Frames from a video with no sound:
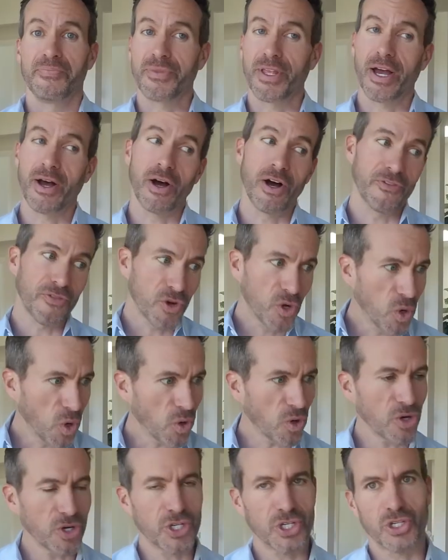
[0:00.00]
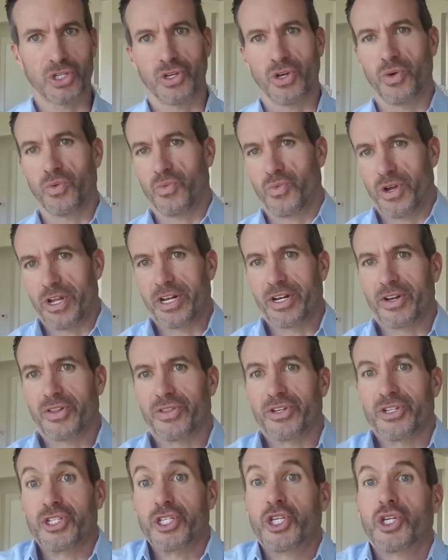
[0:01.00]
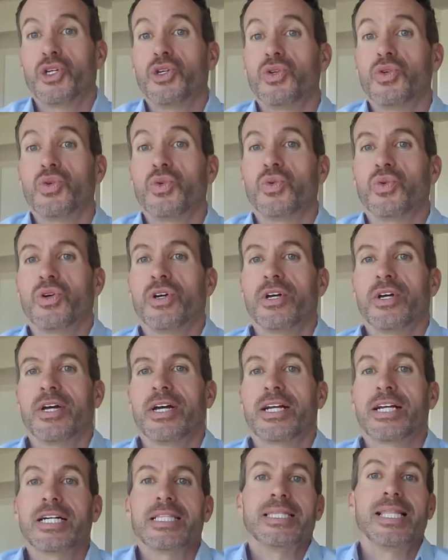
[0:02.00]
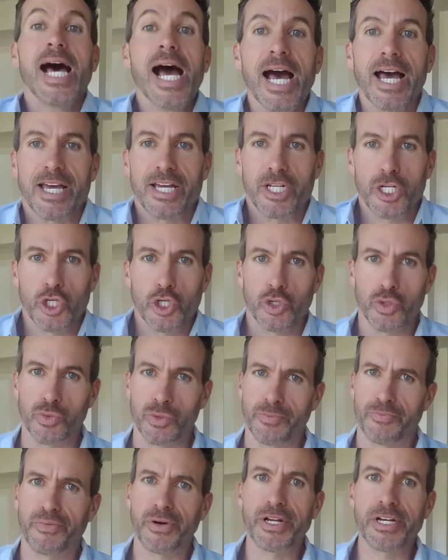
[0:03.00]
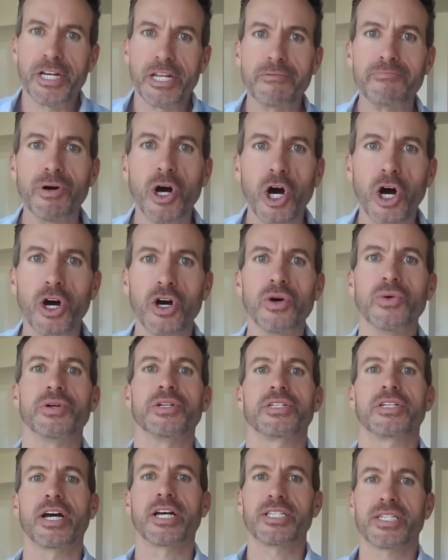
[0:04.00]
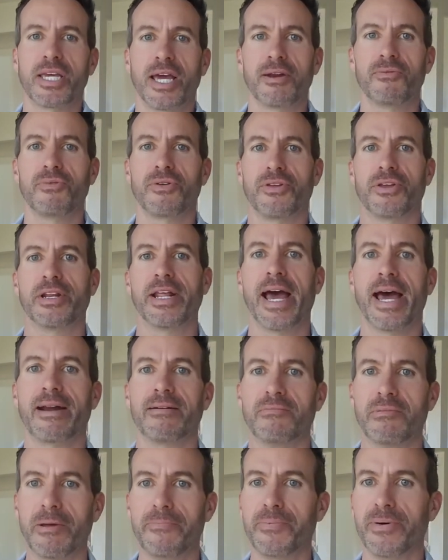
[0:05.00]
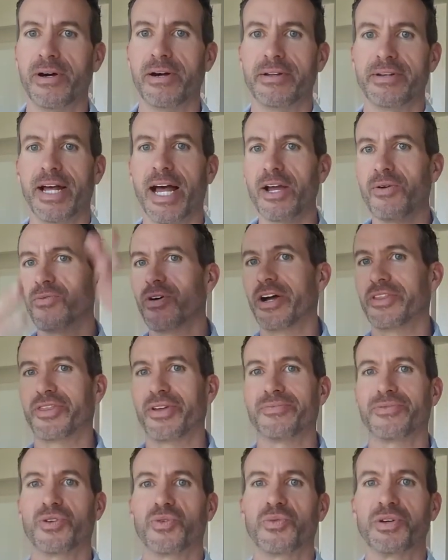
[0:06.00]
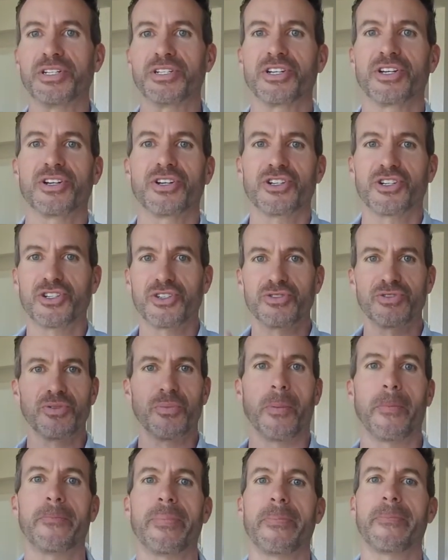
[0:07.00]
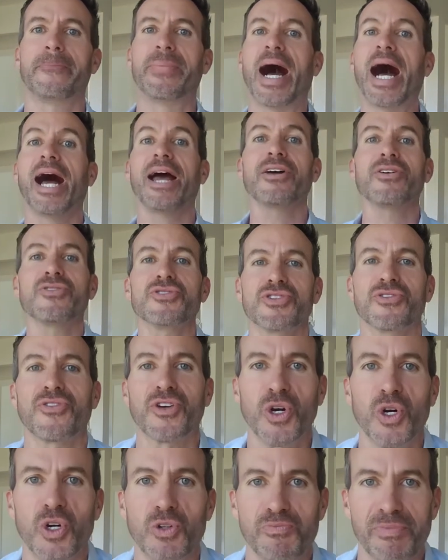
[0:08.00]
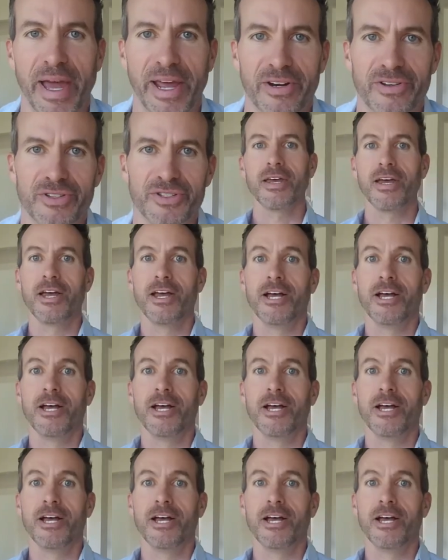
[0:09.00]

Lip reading: Now, of course, when the two collide, Brittany Bowe and Gus Kenworthy and Adam Rippon, I want them to win piles of gold medals.